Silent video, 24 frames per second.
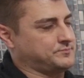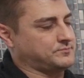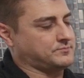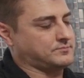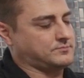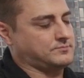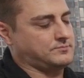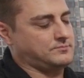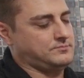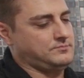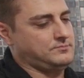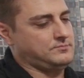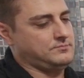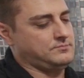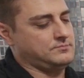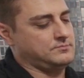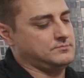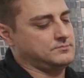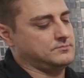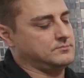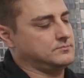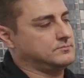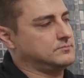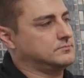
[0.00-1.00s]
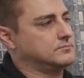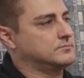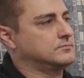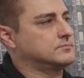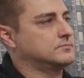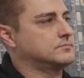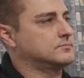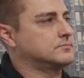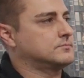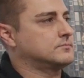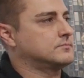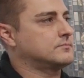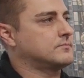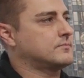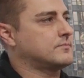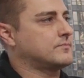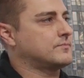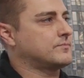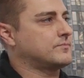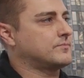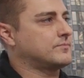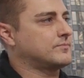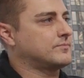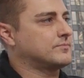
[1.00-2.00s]

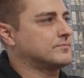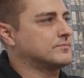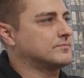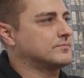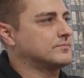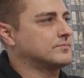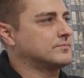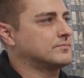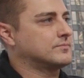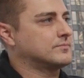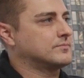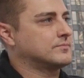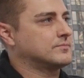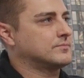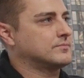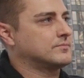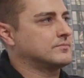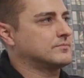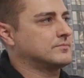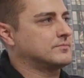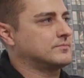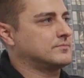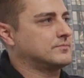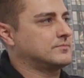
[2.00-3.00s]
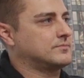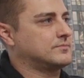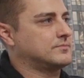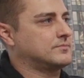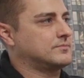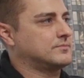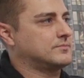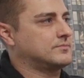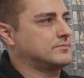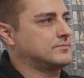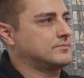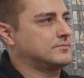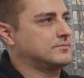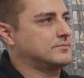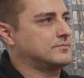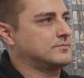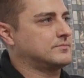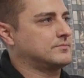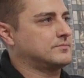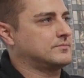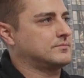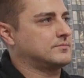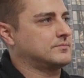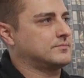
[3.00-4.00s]

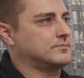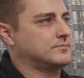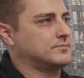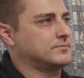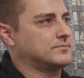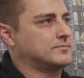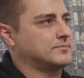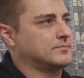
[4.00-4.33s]
(silent)